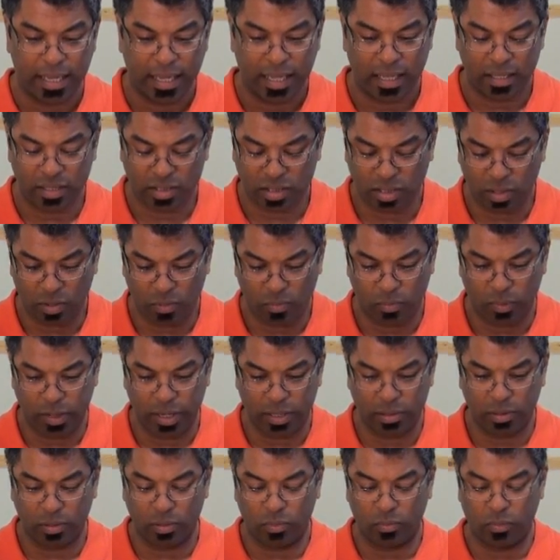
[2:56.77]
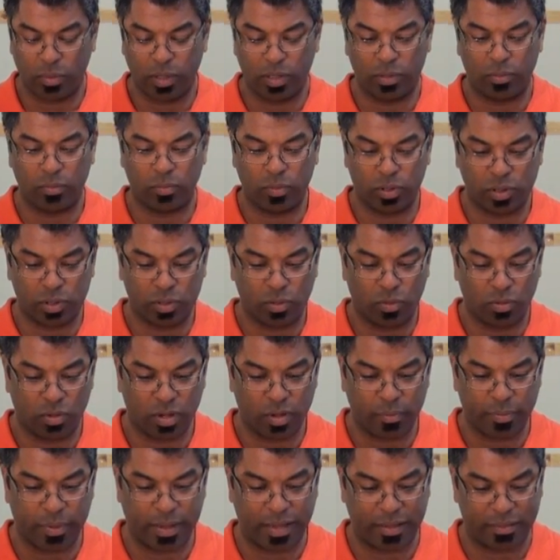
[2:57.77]
And so we'll talk
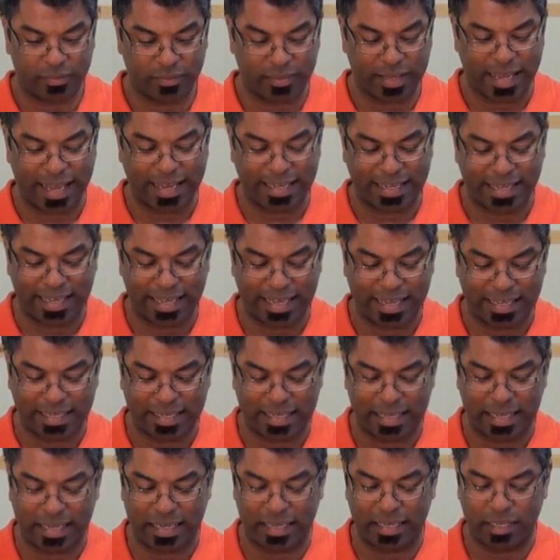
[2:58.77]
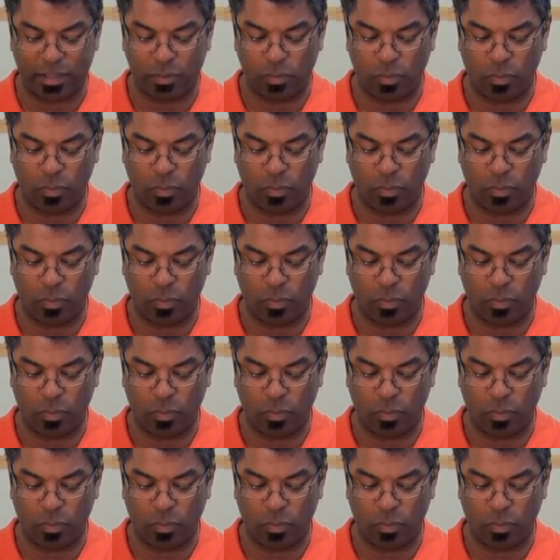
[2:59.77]
about that in a little